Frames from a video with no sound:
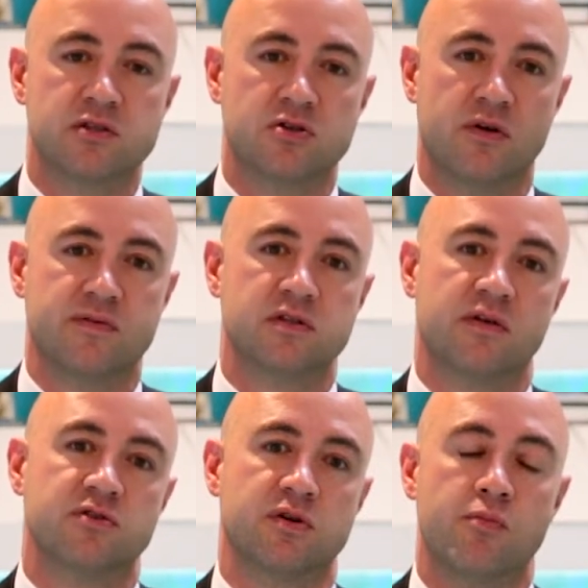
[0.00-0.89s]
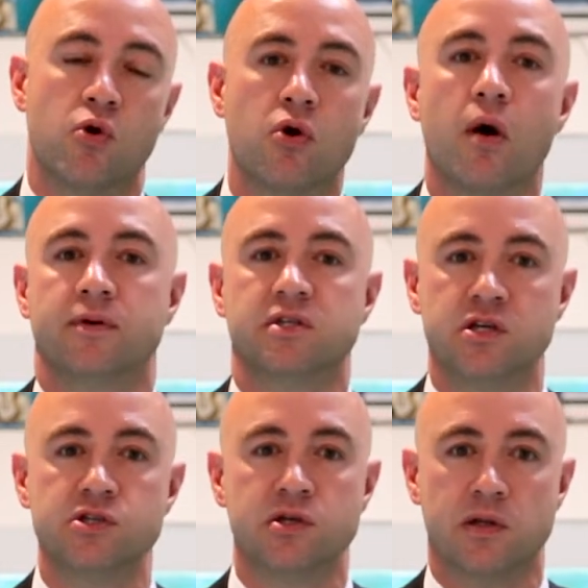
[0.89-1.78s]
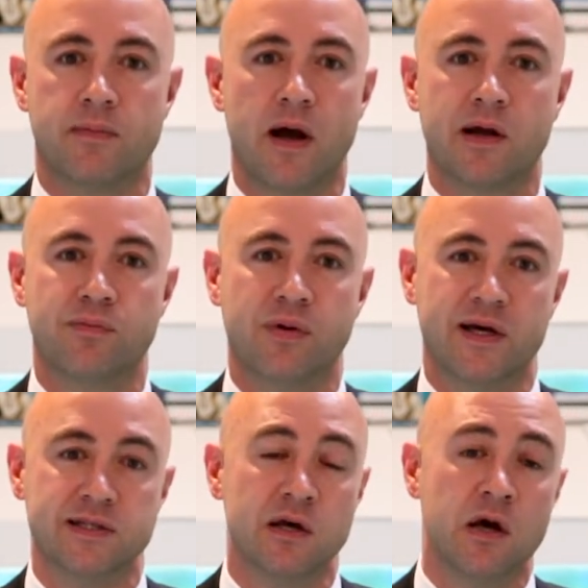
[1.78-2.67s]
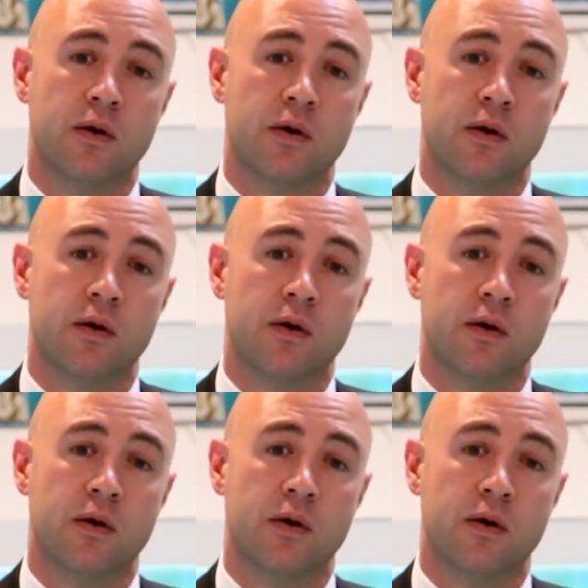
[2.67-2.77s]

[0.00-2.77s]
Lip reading: service levels and more competition in the marketplace.